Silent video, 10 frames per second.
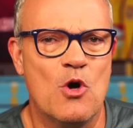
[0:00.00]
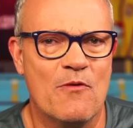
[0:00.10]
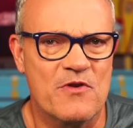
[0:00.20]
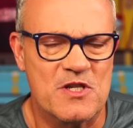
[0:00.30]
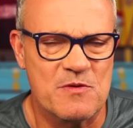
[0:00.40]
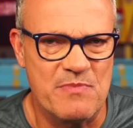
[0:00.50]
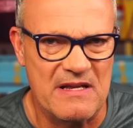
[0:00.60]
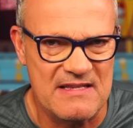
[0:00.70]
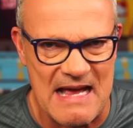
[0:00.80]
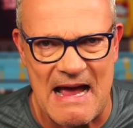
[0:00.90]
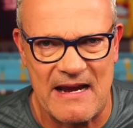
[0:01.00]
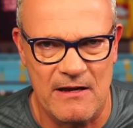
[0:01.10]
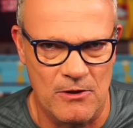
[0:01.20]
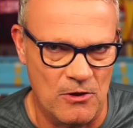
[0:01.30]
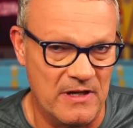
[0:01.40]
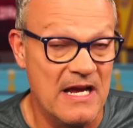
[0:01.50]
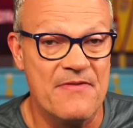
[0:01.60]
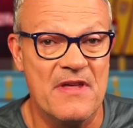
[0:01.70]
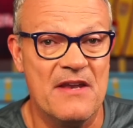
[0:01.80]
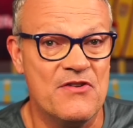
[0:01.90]
over spectacularly,
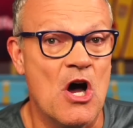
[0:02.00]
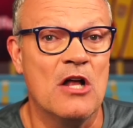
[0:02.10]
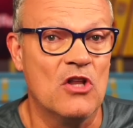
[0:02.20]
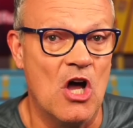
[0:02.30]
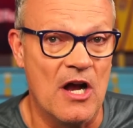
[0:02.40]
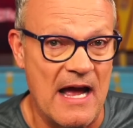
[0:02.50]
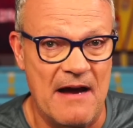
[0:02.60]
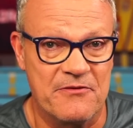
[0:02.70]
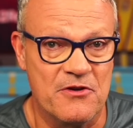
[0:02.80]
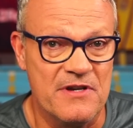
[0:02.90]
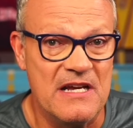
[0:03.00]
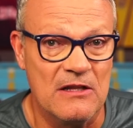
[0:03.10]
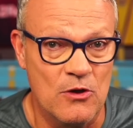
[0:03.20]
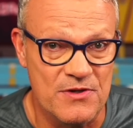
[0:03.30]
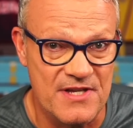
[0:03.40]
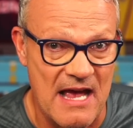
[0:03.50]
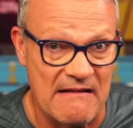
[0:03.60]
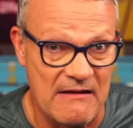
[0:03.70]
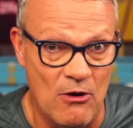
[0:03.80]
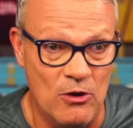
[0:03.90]
and then not long after, Niccolo
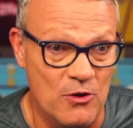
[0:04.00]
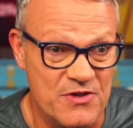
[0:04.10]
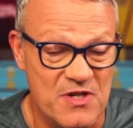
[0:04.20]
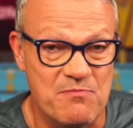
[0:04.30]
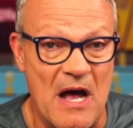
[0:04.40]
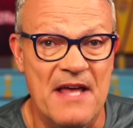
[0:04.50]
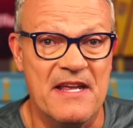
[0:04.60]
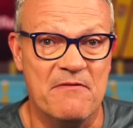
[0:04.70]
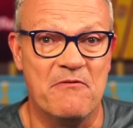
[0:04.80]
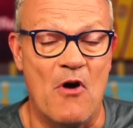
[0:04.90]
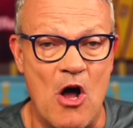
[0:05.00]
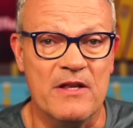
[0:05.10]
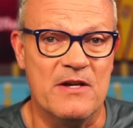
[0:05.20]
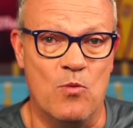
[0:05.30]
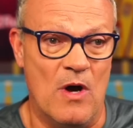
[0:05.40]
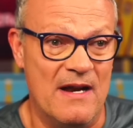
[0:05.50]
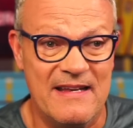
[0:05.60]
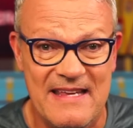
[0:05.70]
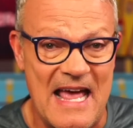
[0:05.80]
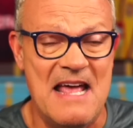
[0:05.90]
Zaniolo spun and volleyed one
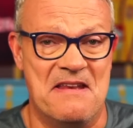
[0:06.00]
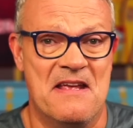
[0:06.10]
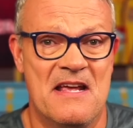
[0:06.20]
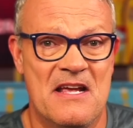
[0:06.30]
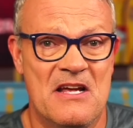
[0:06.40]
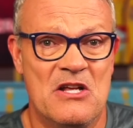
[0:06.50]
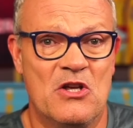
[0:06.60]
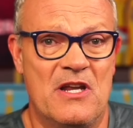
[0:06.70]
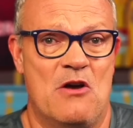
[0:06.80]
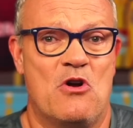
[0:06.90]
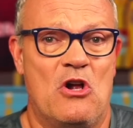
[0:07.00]
again. Look at how